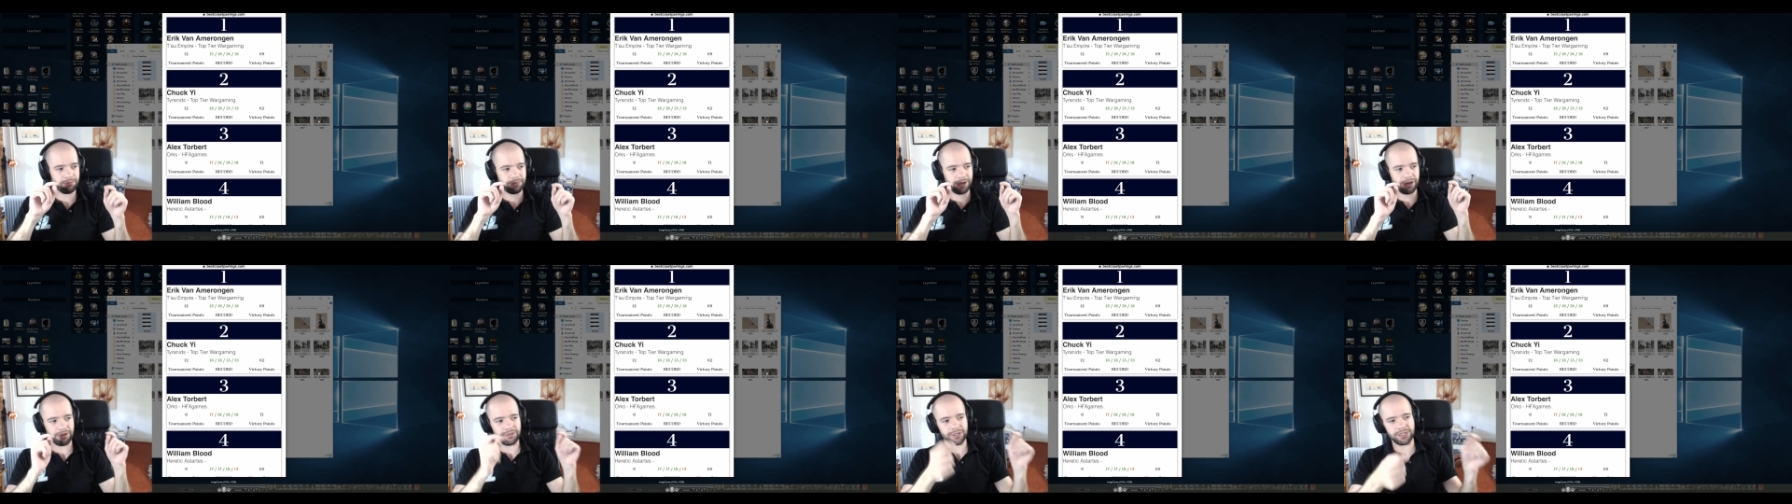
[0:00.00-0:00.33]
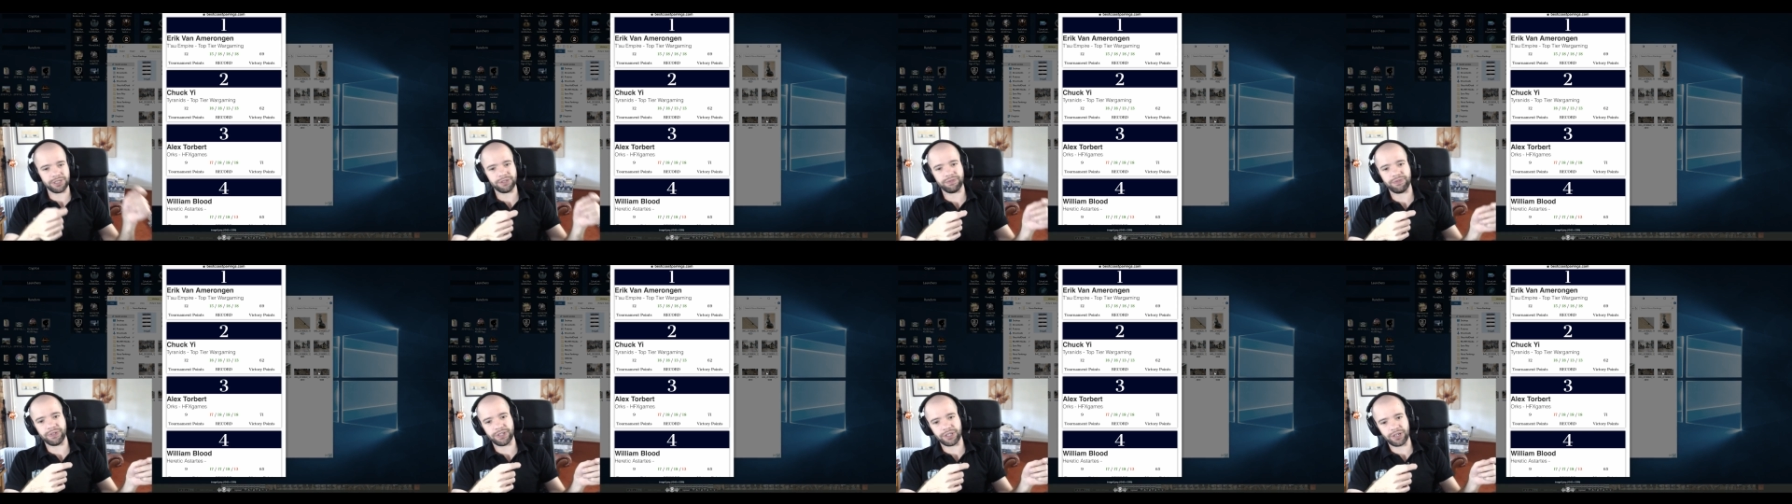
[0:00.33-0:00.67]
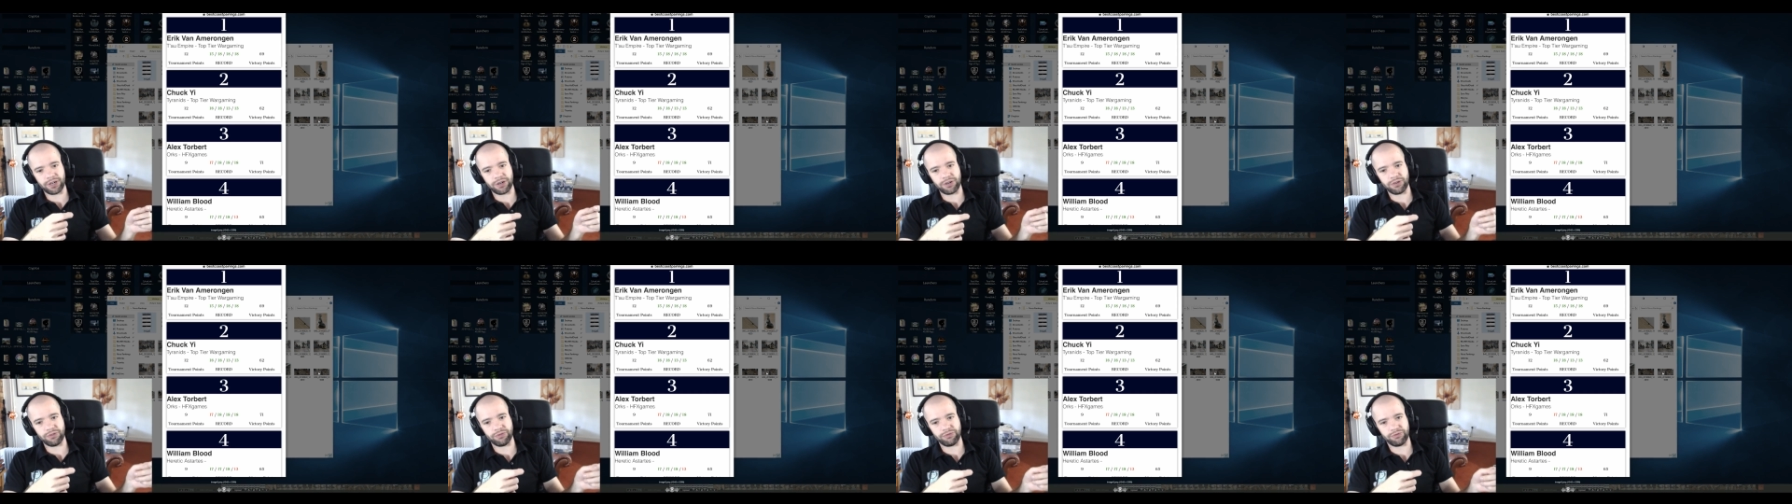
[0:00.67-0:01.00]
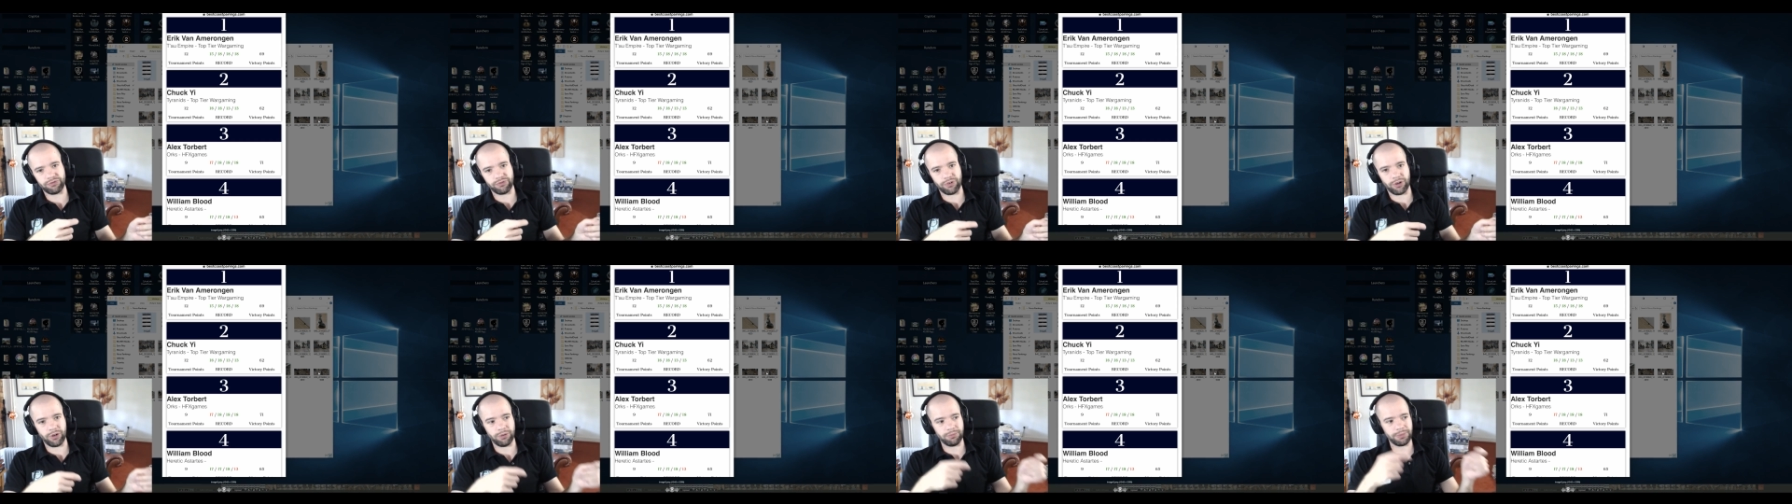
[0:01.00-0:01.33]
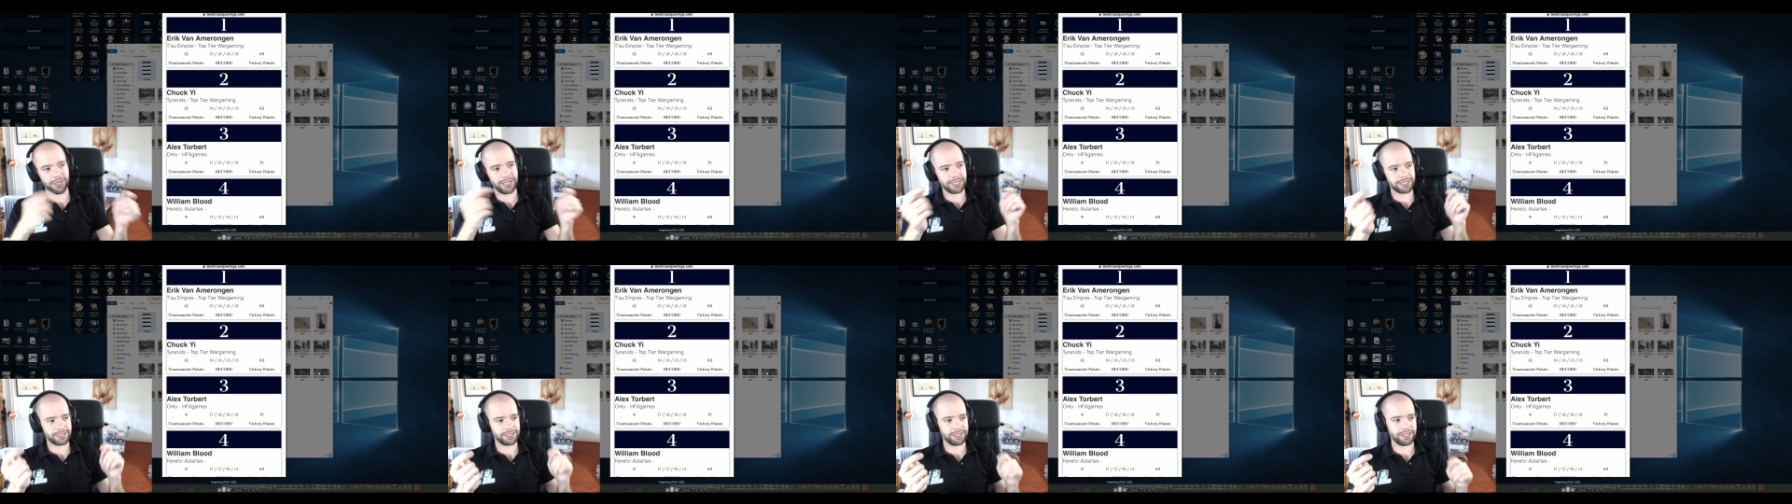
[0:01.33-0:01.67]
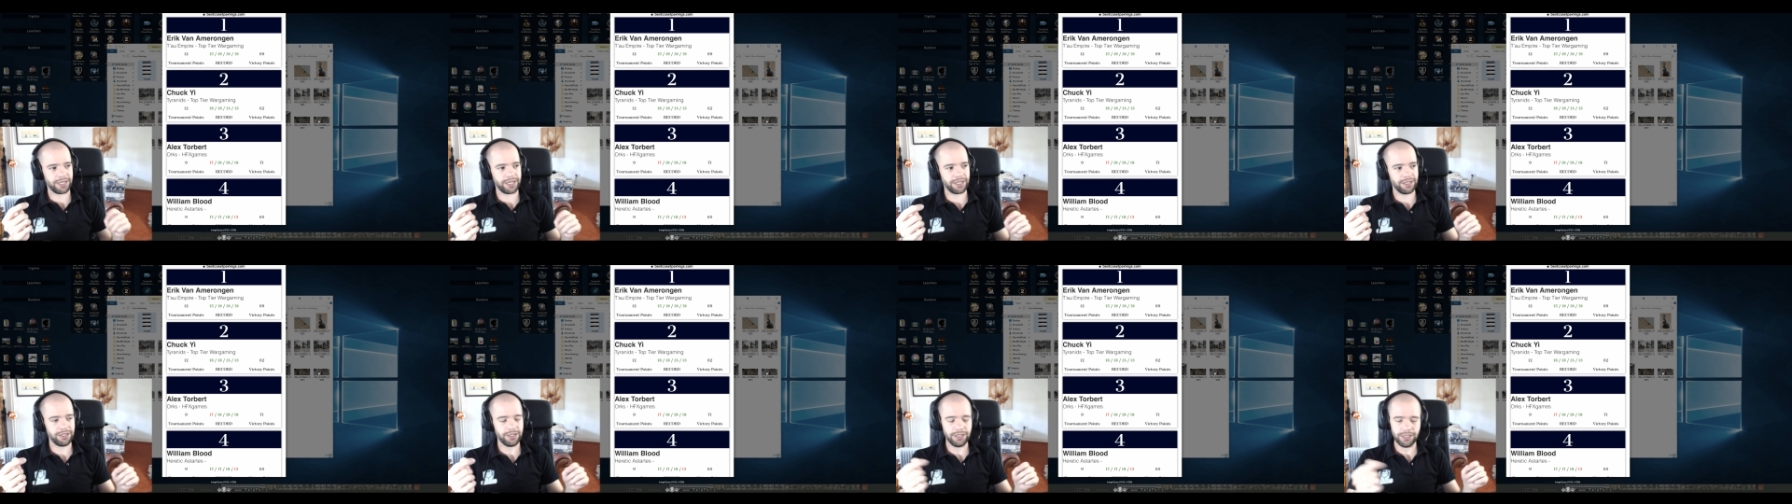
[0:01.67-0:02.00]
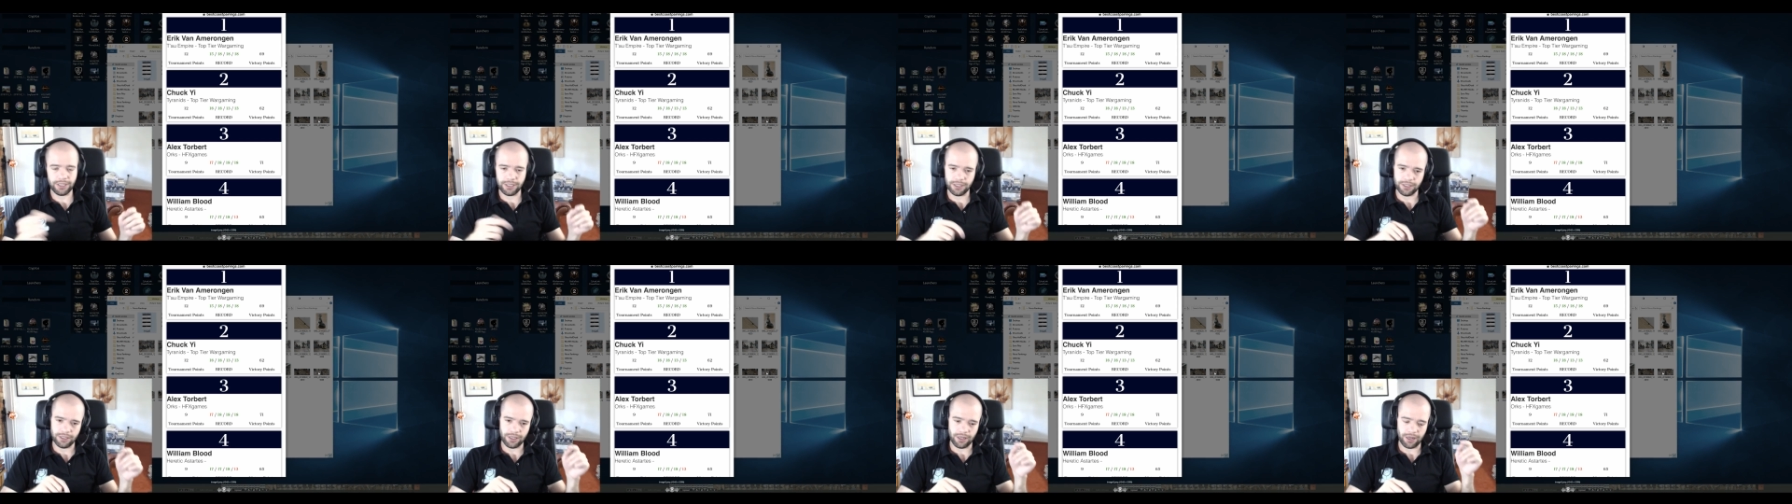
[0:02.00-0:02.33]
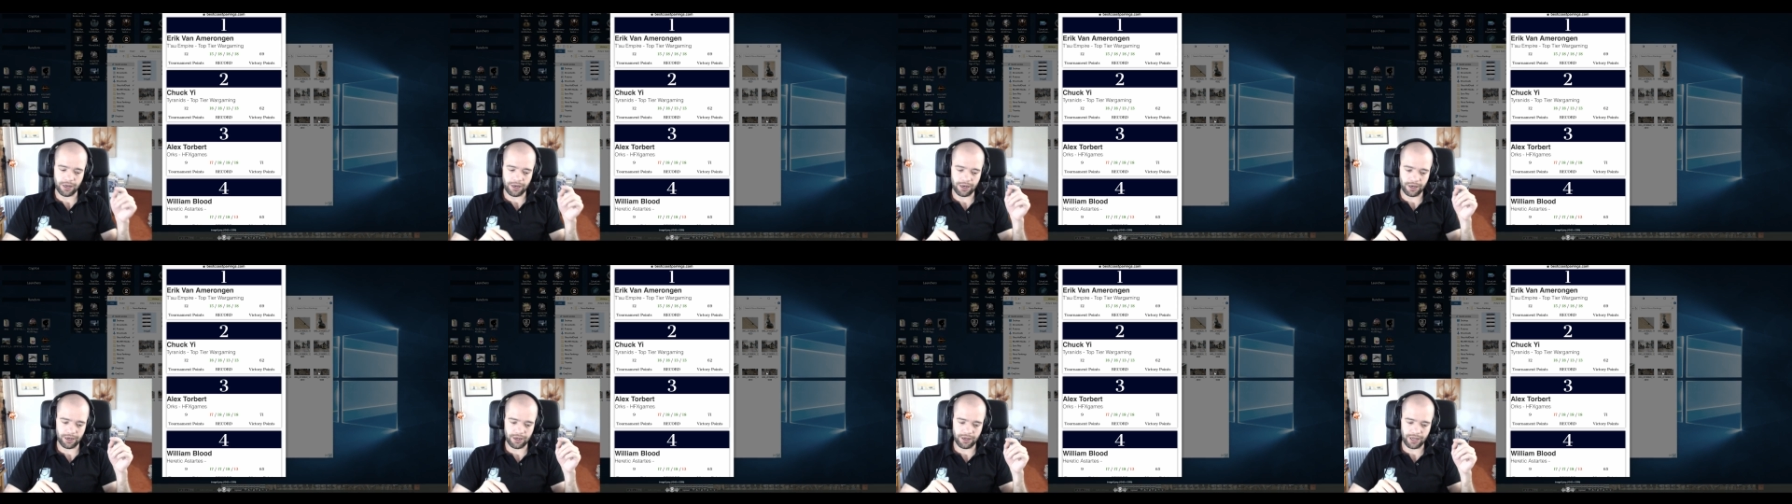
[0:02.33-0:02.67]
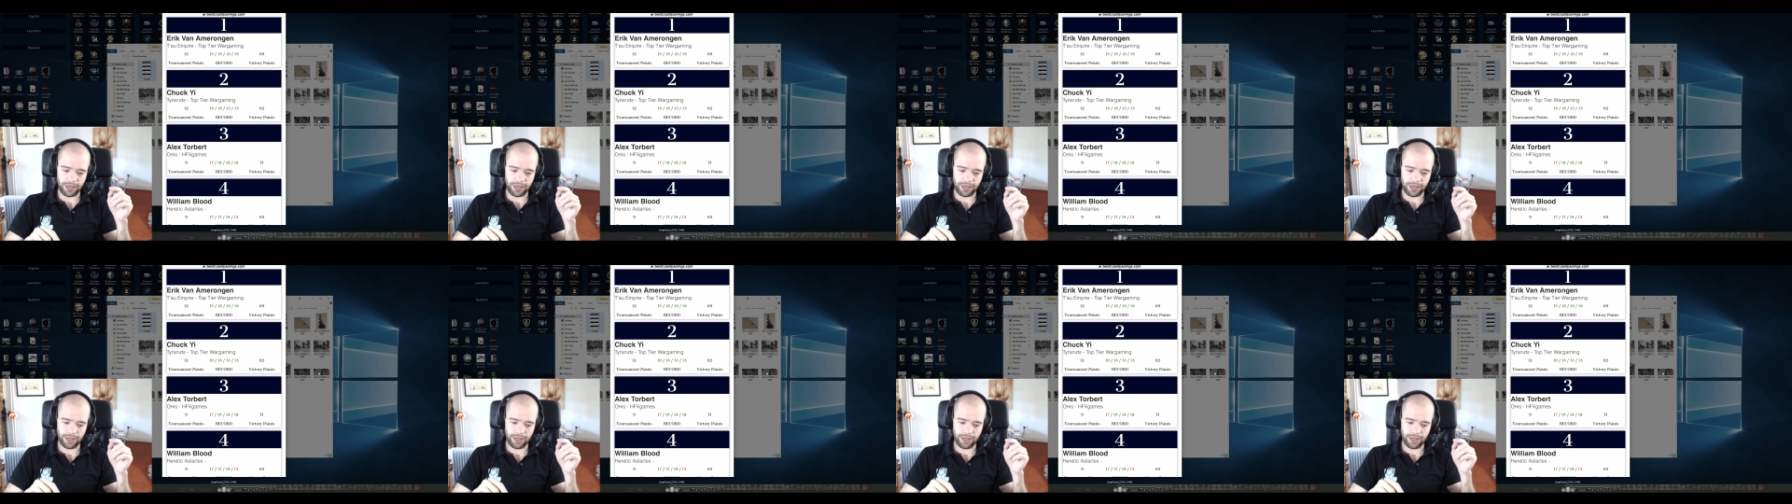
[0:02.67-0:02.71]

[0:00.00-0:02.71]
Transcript: Beardy's video from yesterday, uh,